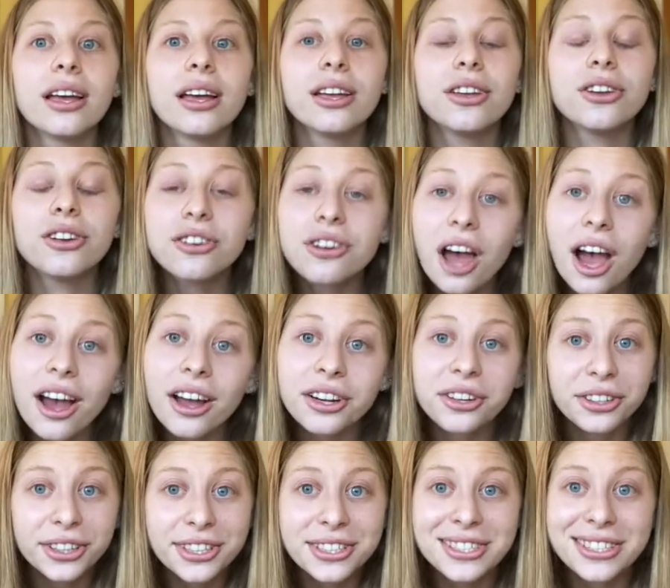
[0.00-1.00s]
You're not a
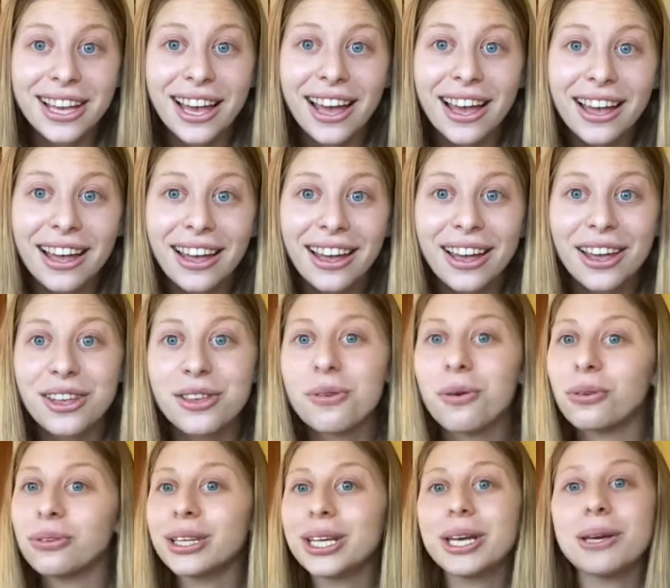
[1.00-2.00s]
nurse yet. You
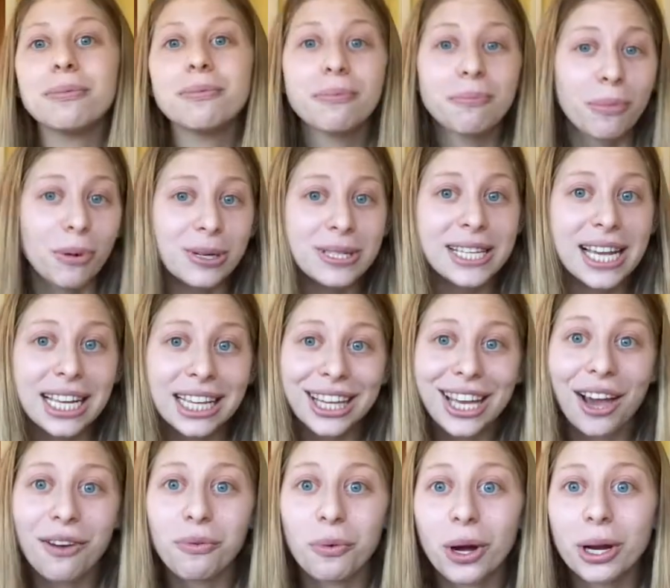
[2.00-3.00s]
only most likely
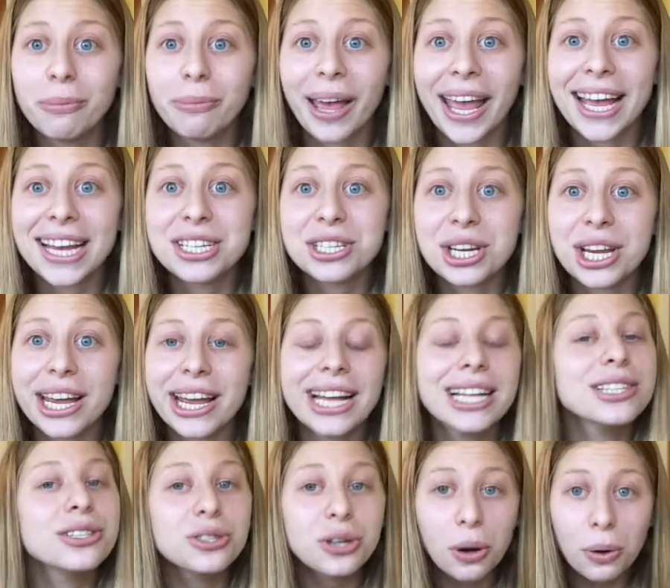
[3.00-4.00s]
have one patient.
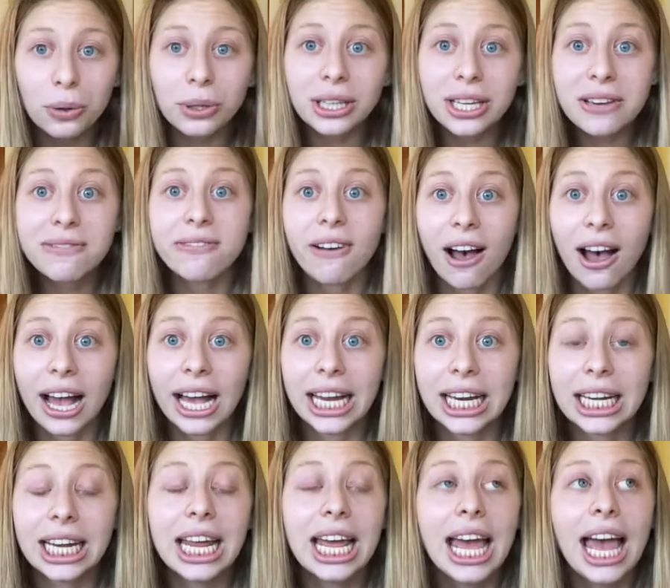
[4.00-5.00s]
It's totally
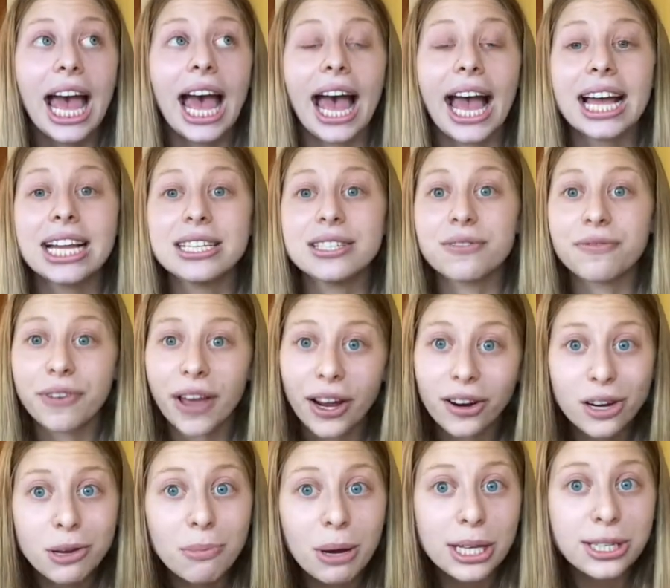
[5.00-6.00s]
fine, and
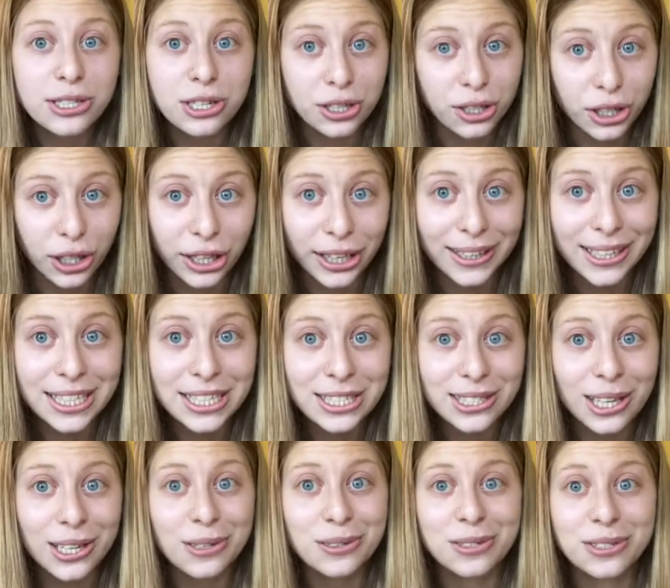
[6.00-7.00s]
very much encouraged
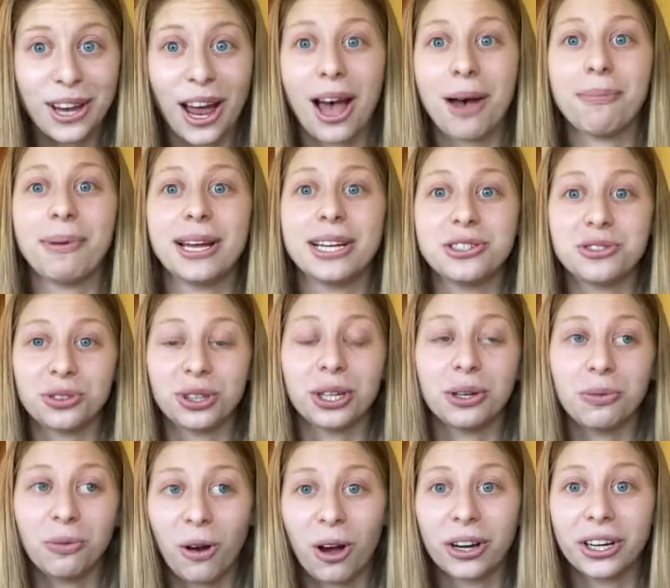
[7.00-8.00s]
that you stop and drink
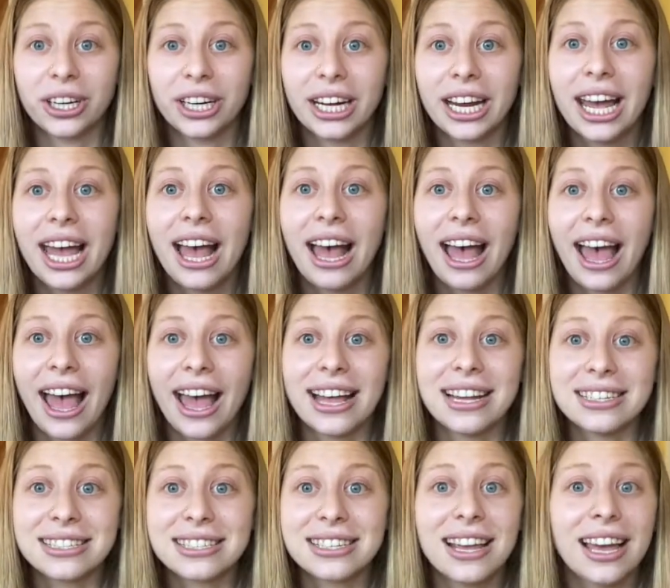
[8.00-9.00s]
water
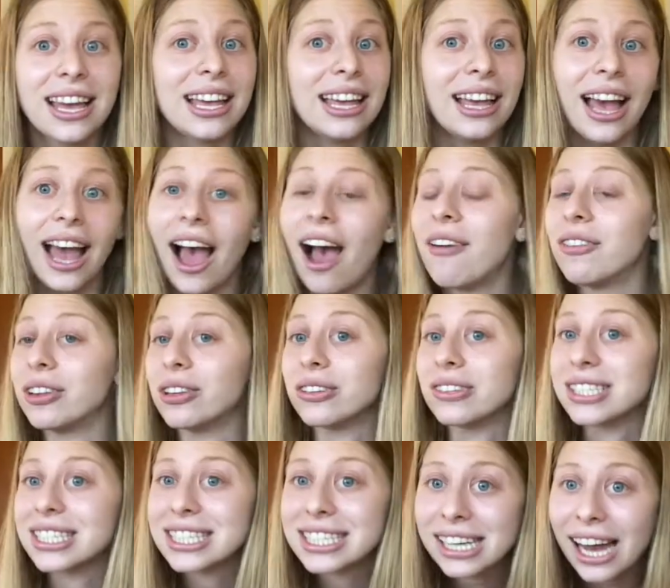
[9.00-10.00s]
and have a little
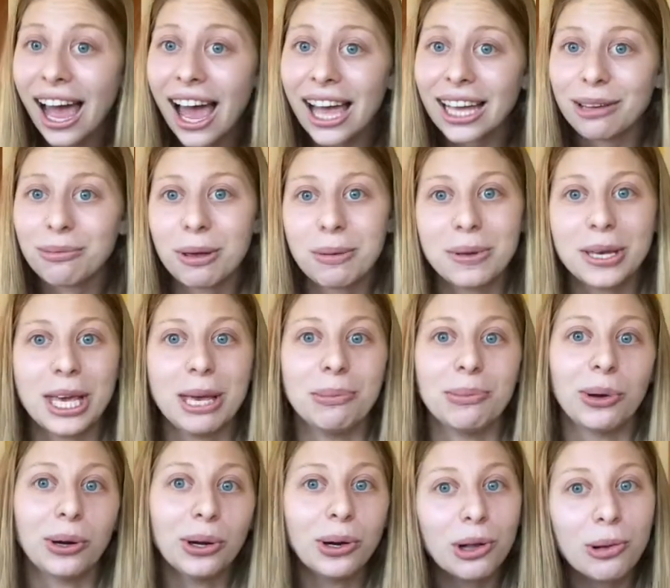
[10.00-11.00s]
snack, maybe keep
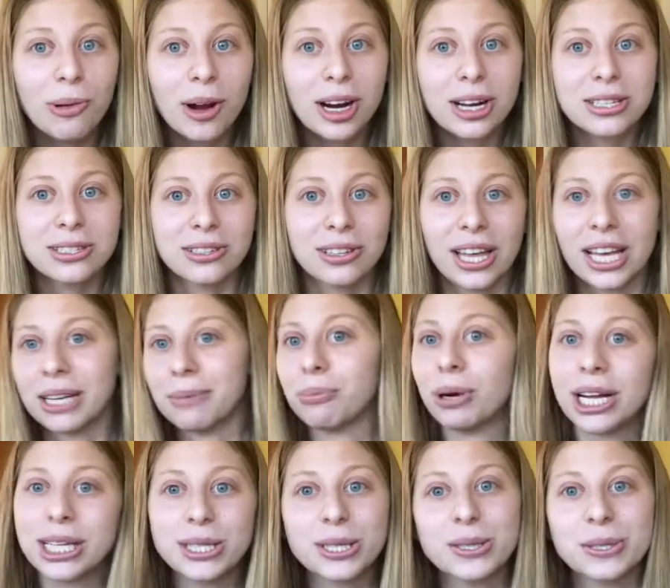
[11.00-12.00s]
granola bars or like
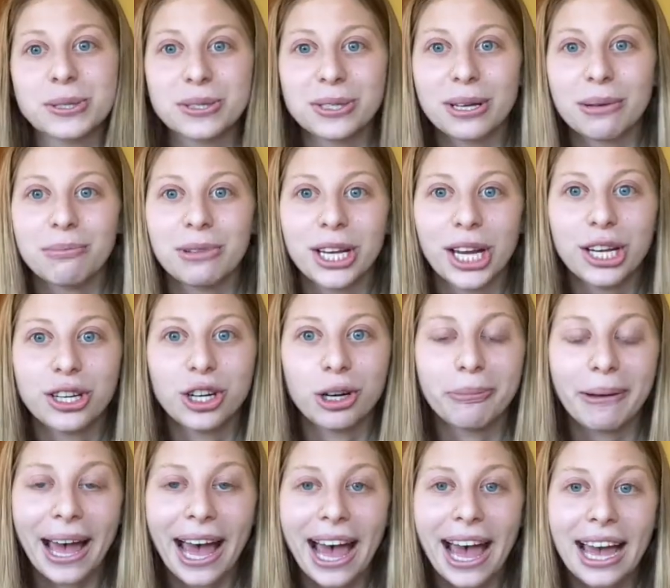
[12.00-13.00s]
pretzels or something in your
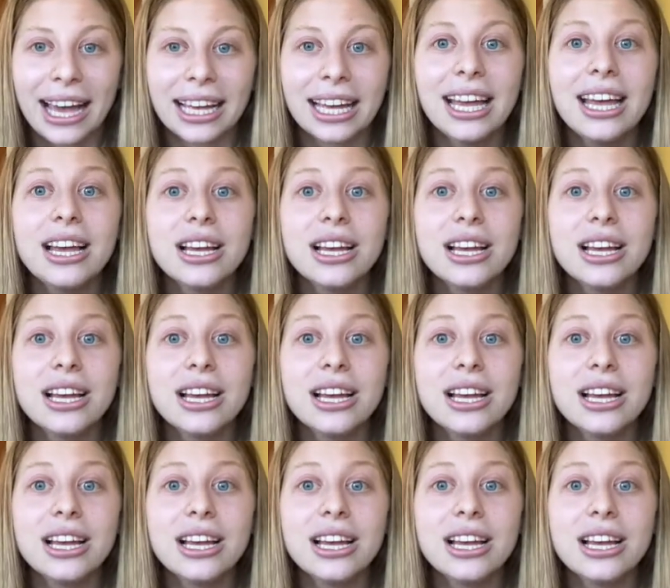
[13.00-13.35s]
bag.